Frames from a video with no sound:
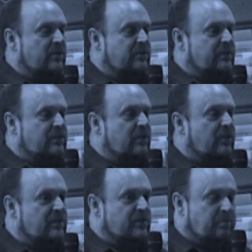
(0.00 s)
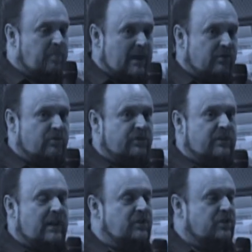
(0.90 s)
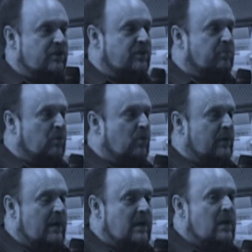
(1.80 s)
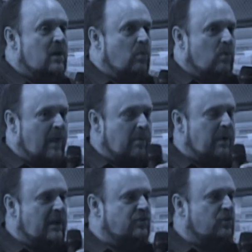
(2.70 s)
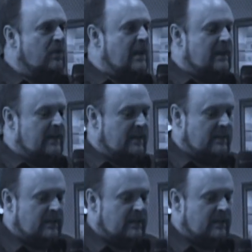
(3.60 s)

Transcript: and I said, look, there's a petrol station at the border, we'll get petrol then.